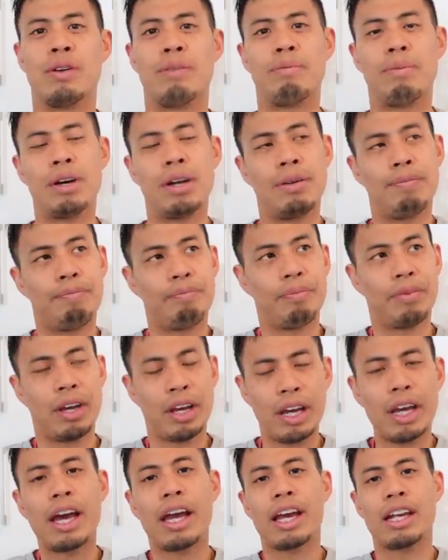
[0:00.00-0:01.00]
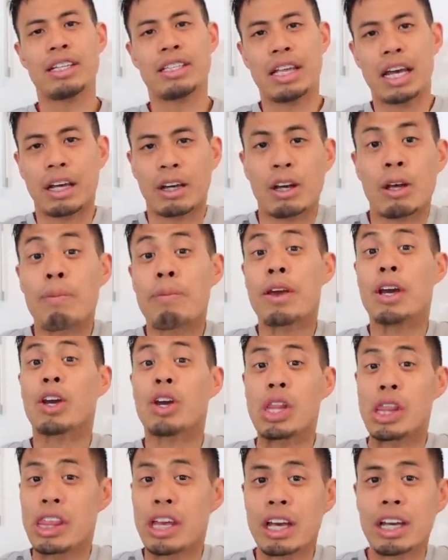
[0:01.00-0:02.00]
But I guess that could be a
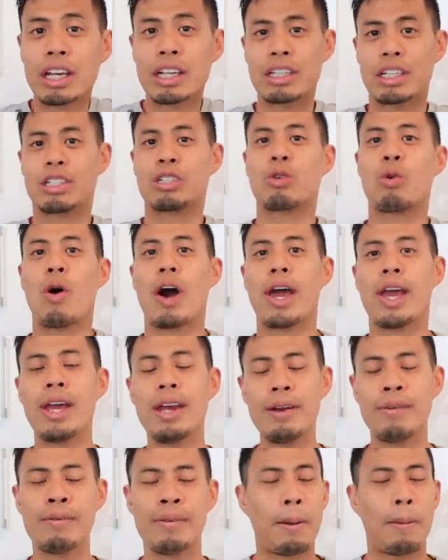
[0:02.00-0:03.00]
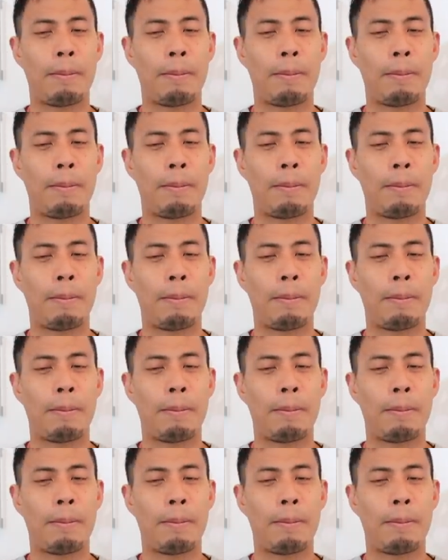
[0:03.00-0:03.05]
good thing because it's quiet.